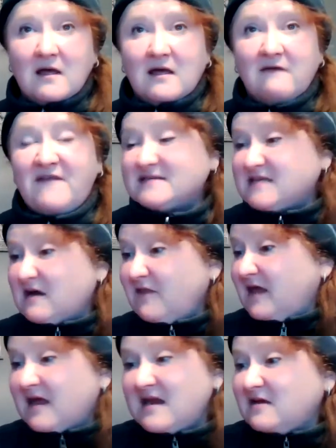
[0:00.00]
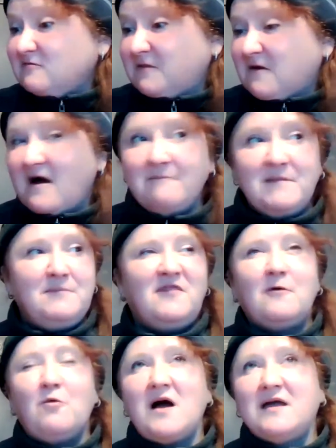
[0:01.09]
If that's how they connect with God, maybe they
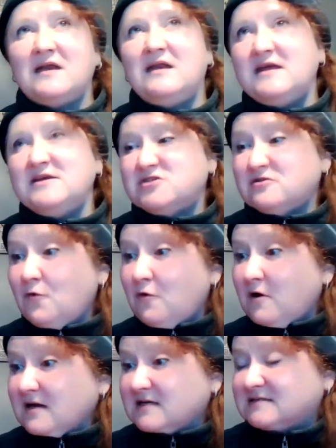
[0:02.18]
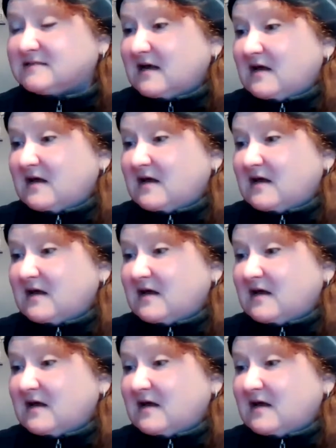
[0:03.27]
walk in nature more because